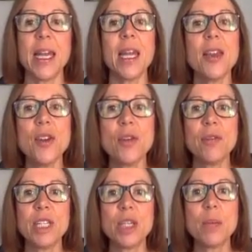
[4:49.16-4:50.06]
In your
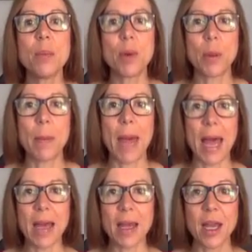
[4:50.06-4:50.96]
vision board
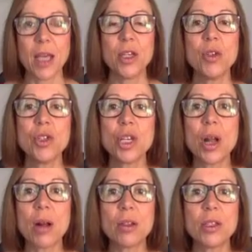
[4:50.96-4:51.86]
pack, you should
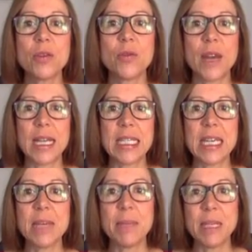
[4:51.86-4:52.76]
also find
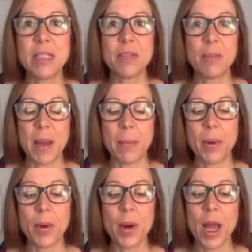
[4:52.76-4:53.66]
a piece of
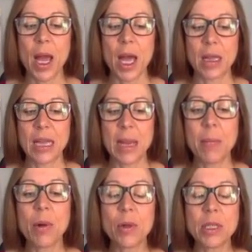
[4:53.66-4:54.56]
paper
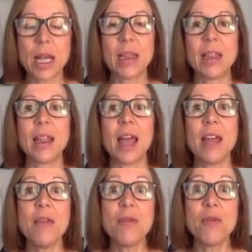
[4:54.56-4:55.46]
labeled
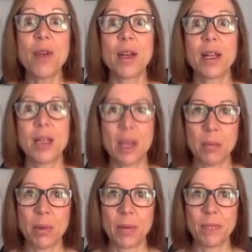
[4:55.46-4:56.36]
Life
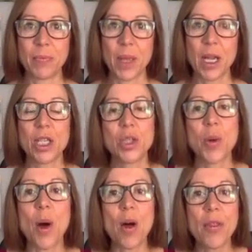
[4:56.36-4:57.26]
Club.
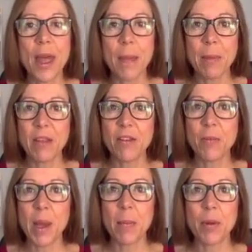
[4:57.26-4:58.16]
So on that piece of
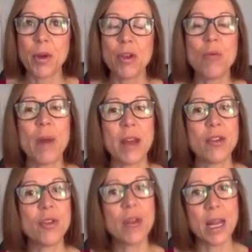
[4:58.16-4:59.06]
paper, you write
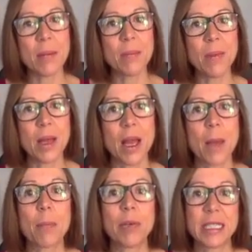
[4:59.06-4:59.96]
your name,
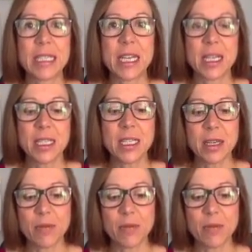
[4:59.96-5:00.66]
Priska's,